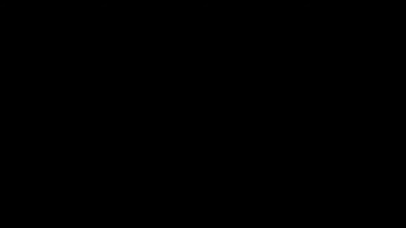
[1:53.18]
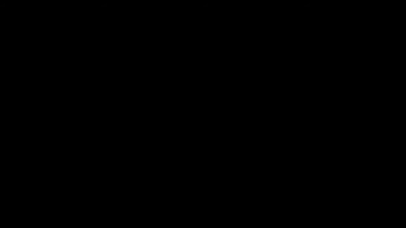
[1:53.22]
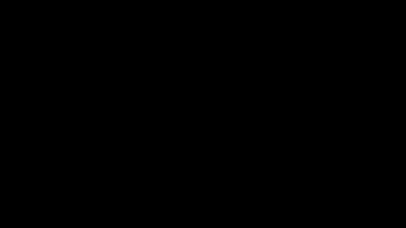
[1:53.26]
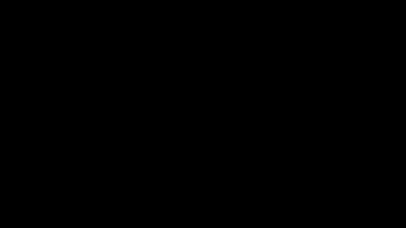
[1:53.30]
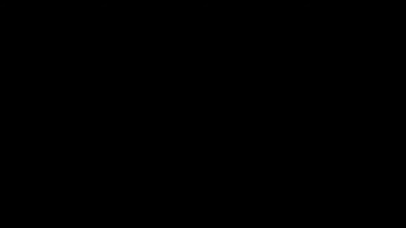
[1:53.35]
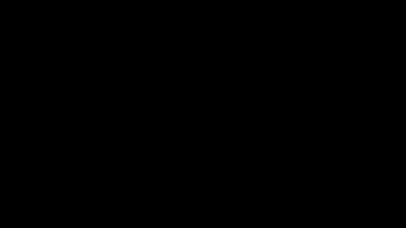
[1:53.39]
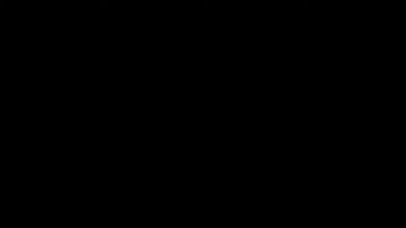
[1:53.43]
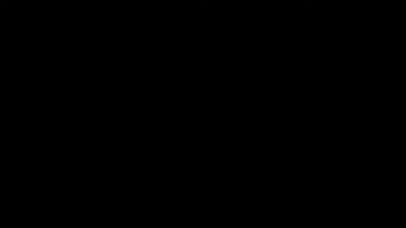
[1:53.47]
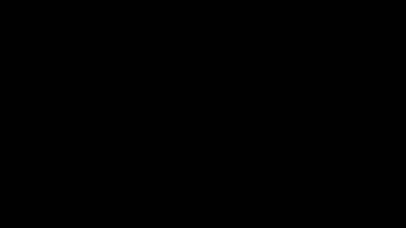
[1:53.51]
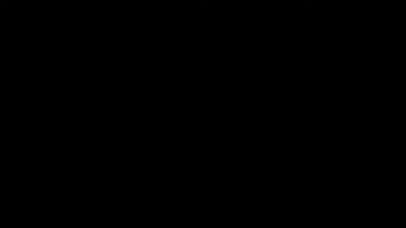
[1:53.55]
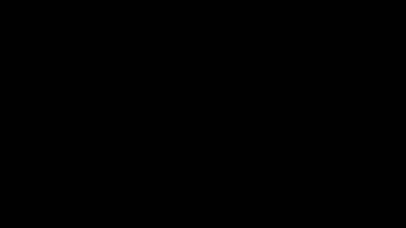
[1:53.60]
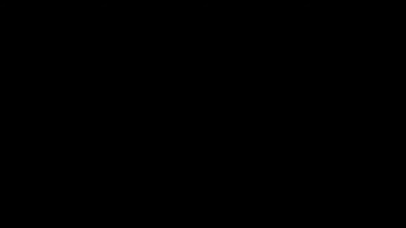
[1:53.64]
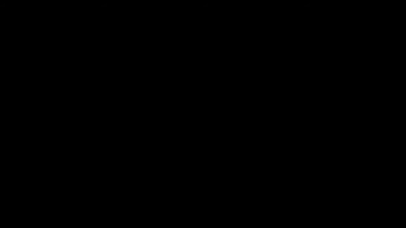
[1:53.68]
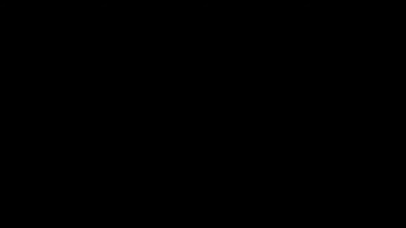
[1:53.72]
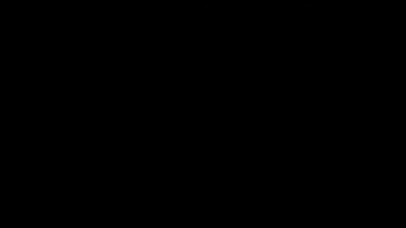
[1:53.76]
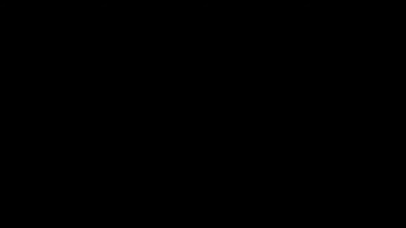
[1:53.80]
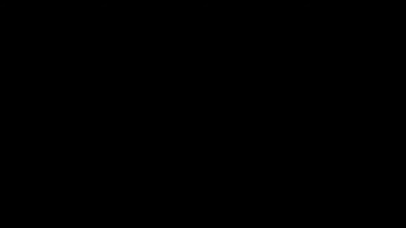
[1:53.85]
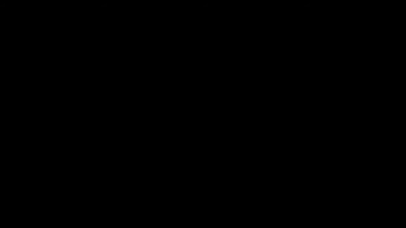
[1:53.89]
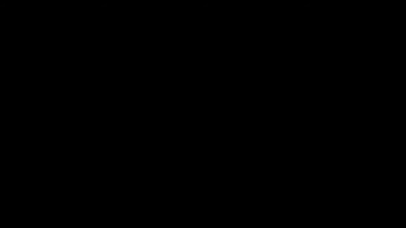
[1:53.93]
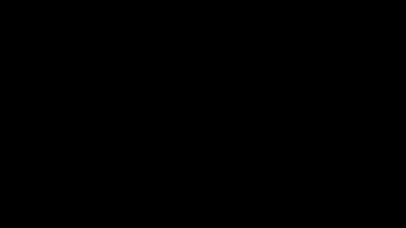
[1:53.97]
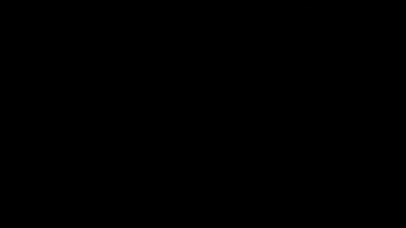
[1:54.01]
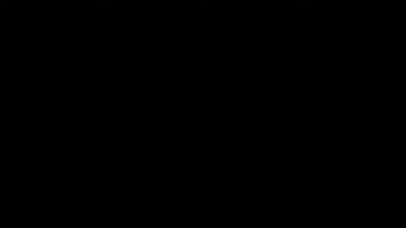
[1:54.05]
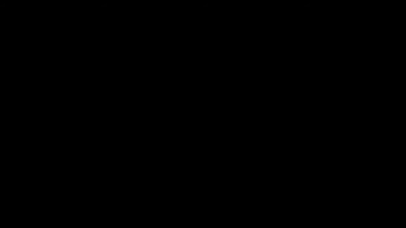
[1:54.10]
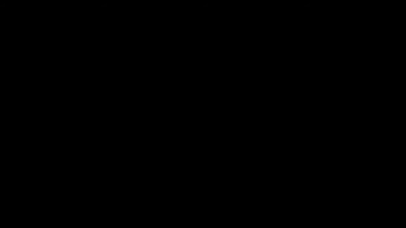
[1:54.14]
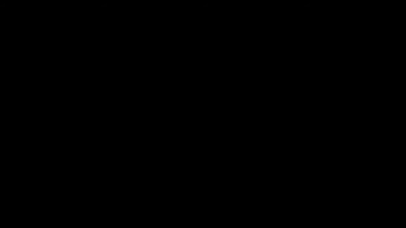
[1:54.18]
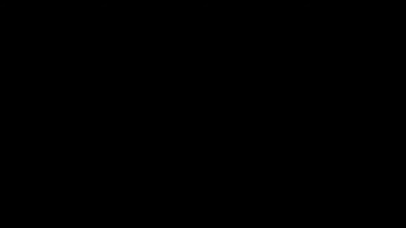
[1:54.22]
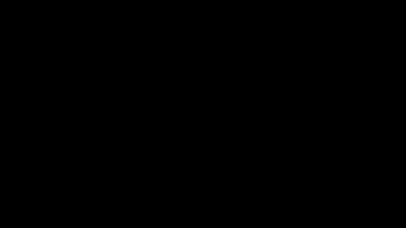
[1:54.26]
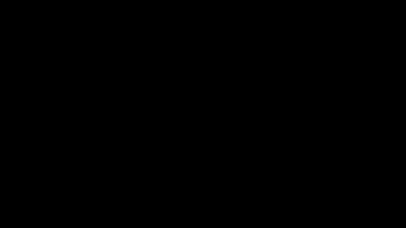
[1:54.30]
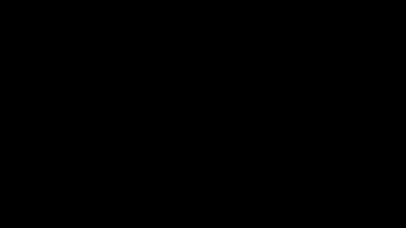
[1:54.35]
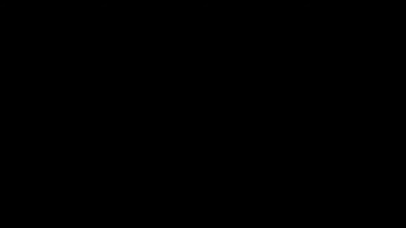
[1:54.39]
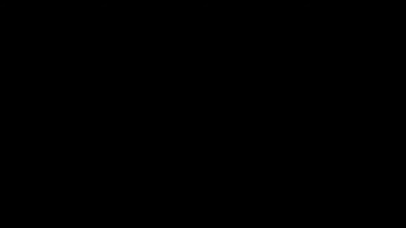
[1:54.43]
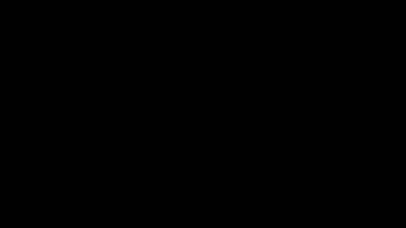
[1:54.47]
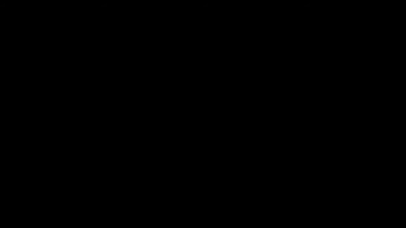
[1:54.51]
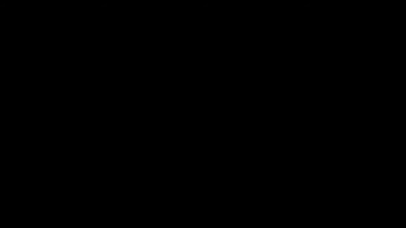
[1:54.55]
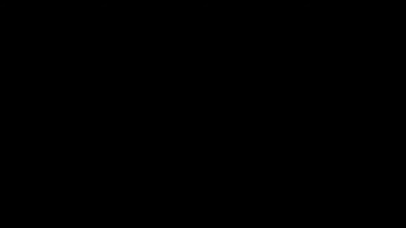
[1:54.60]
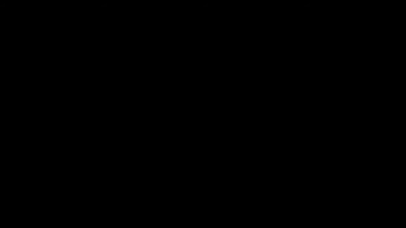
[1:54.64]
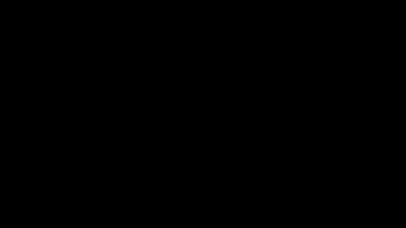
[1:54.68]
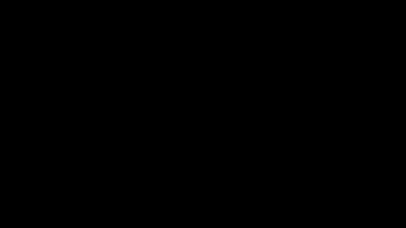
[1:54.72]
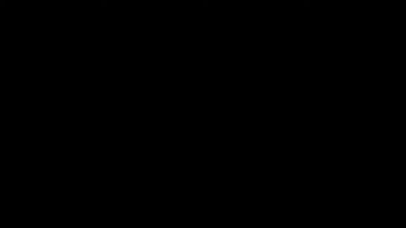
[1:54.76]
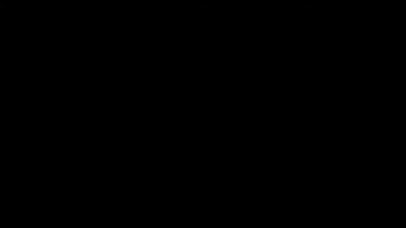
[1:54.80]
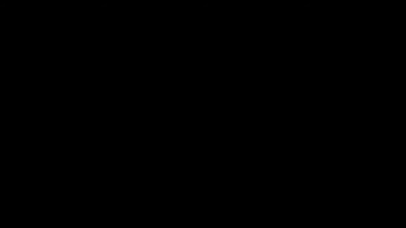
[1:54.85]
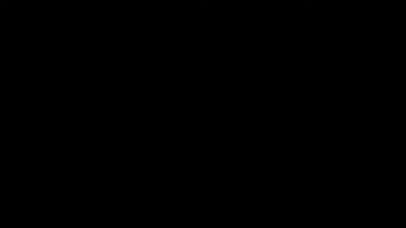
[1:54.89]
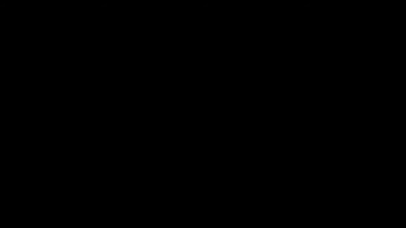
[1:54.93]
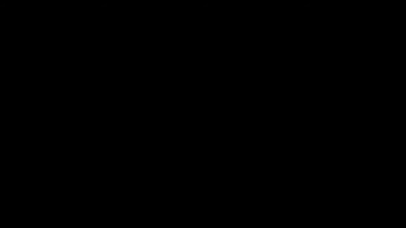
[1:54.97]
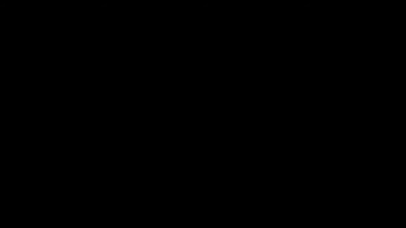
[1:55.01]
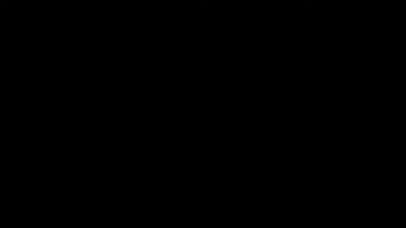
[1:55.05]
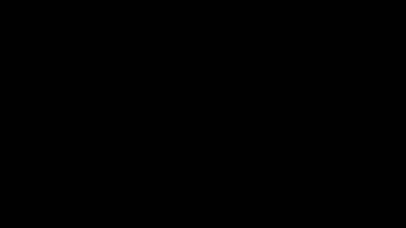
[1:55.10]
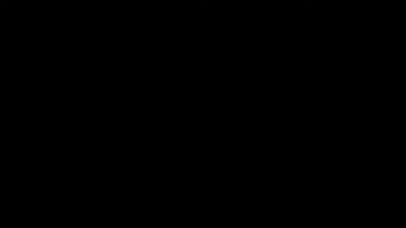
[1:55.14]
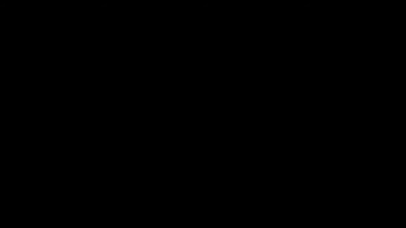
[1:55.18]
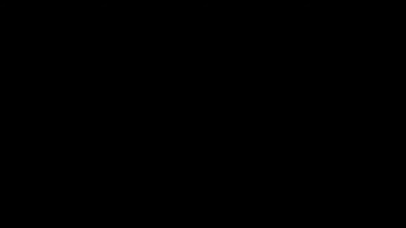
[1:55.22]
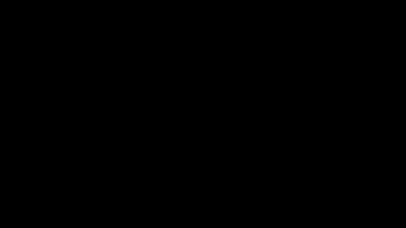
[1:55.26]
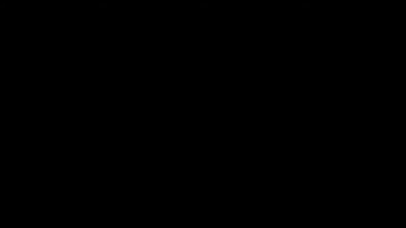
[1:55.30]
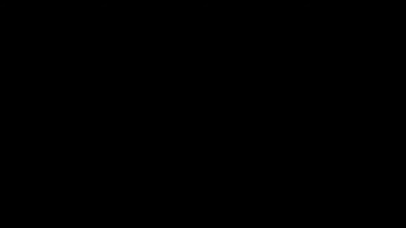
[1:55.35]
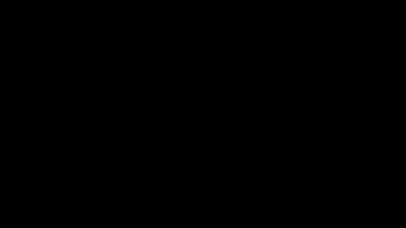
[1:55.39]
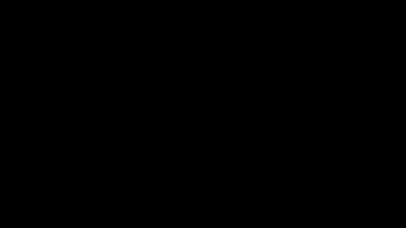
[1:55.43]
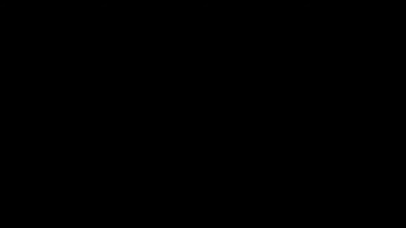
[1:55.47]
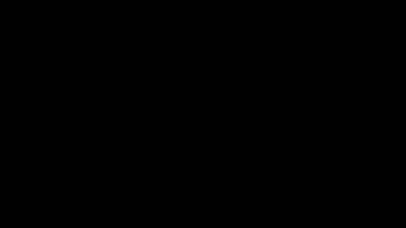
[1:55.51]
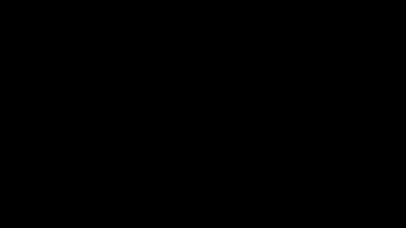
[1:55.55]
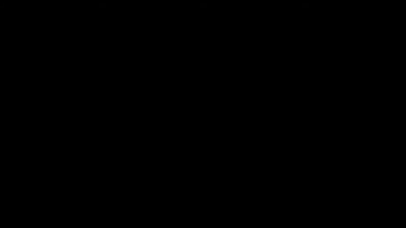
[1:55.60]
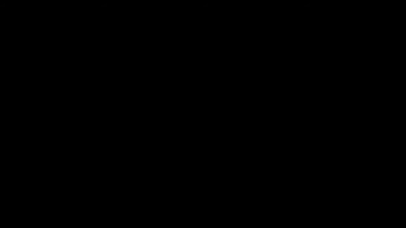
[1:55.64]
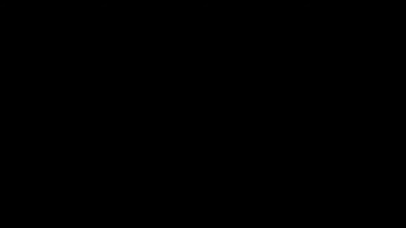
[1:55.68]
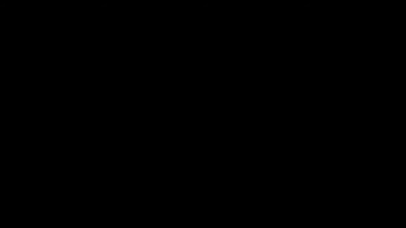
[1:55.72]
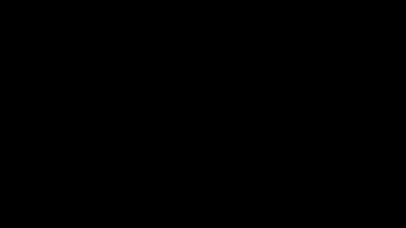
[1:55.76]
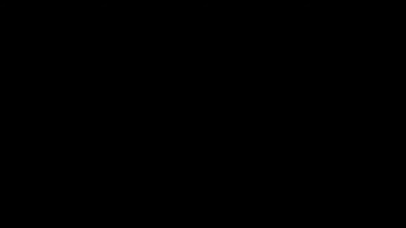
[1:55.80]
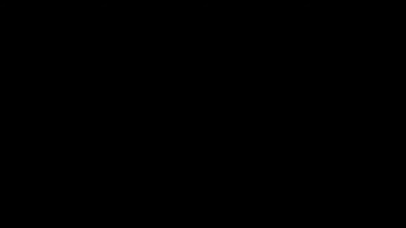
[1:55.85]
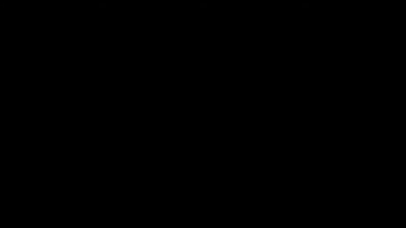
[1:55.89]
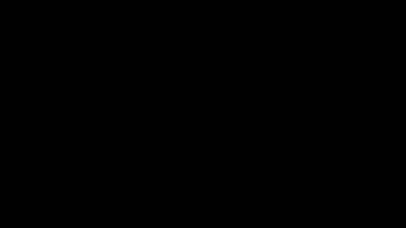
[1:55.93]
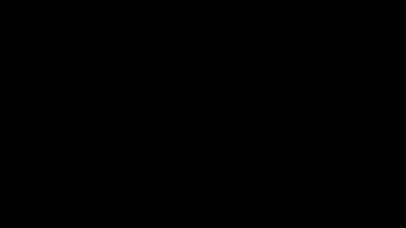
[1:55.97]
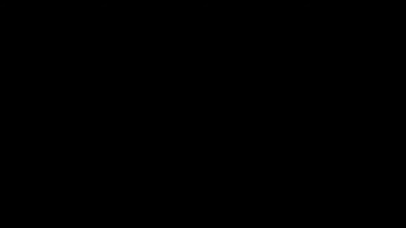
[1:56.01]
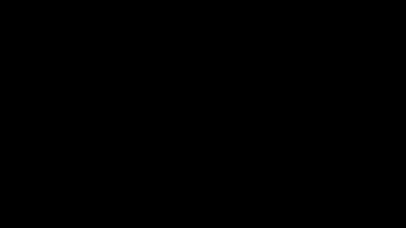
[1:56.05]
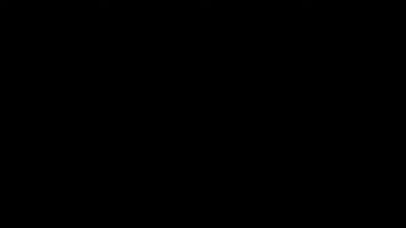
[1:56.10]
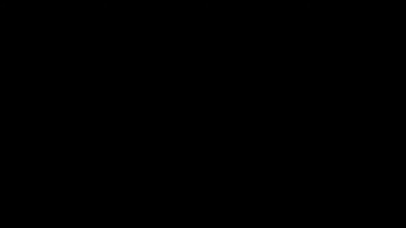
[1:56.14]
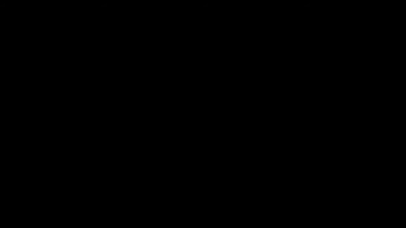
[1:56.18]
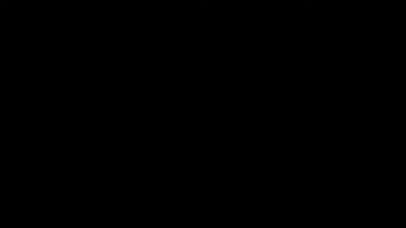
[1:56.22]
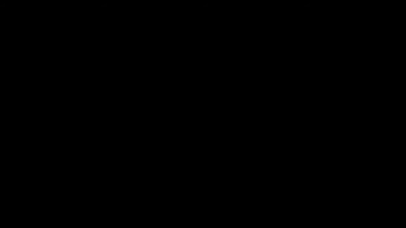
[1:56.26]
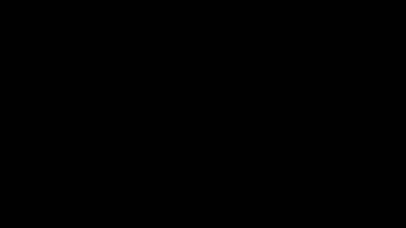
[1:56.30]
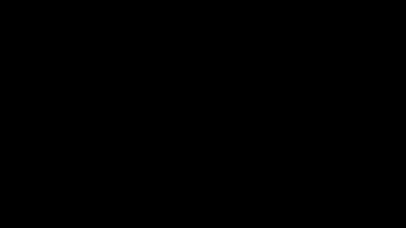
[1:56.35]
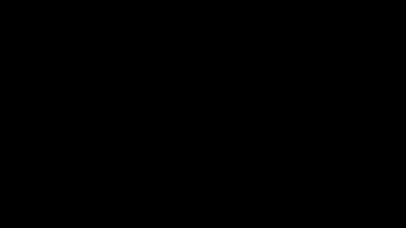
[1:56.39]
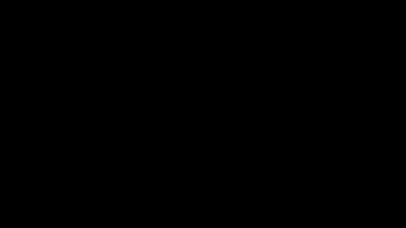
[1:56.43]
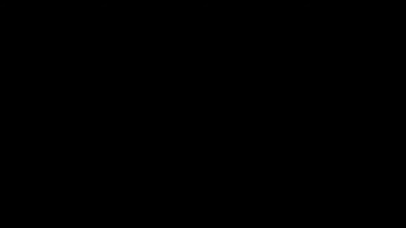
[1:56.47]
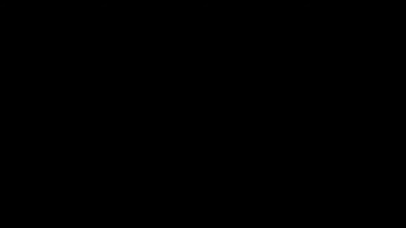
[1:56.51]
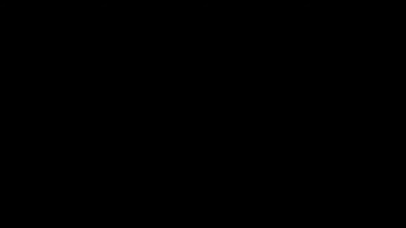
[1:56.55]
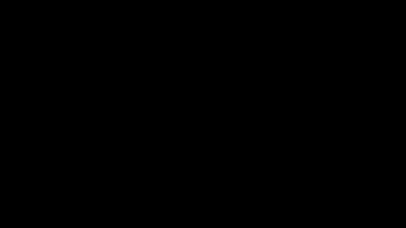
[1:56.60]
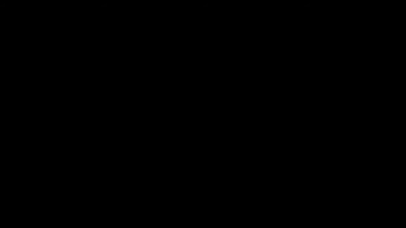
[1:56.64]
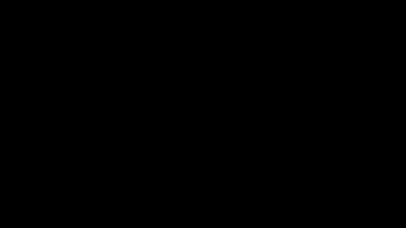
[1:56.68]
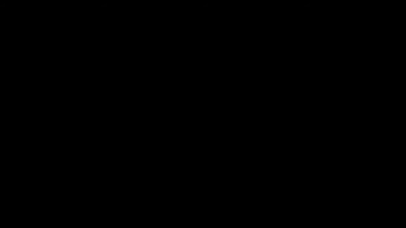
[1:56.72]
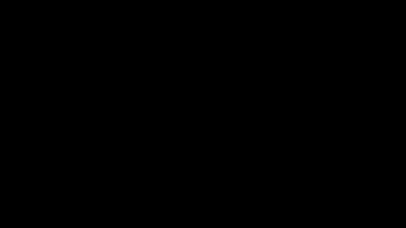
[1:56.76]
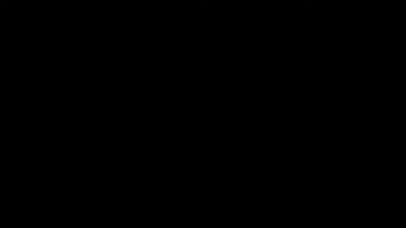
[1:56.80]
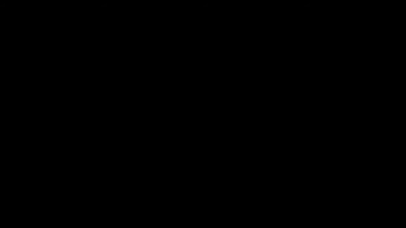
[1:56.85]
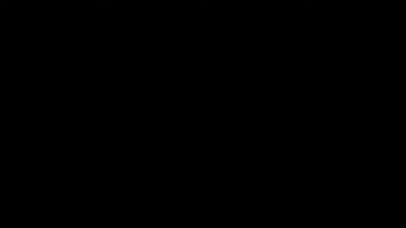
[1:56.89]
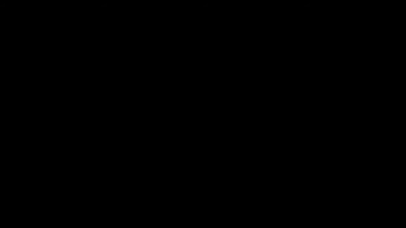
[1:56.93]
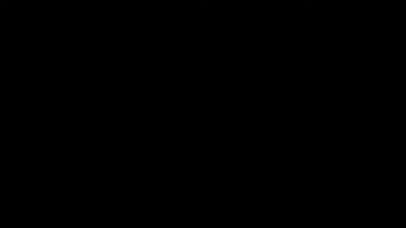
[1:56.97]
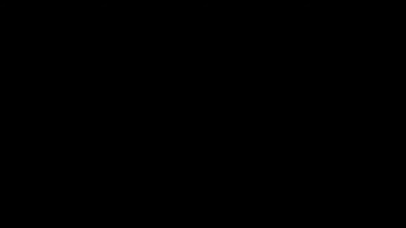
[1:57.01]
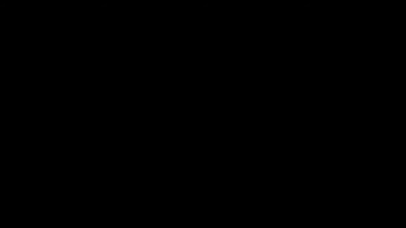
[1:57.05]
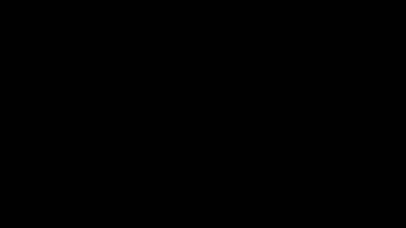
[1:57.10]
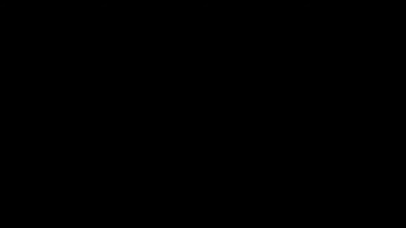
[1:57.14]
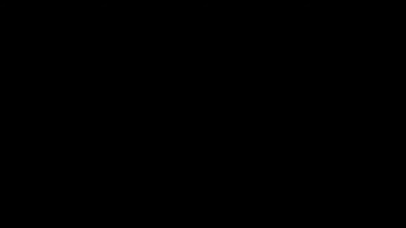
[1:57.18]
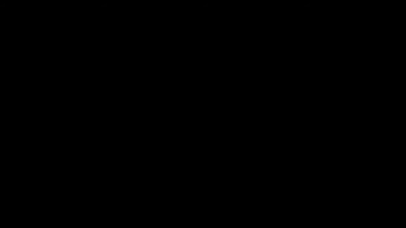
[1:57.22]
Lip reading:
(no speaker visible)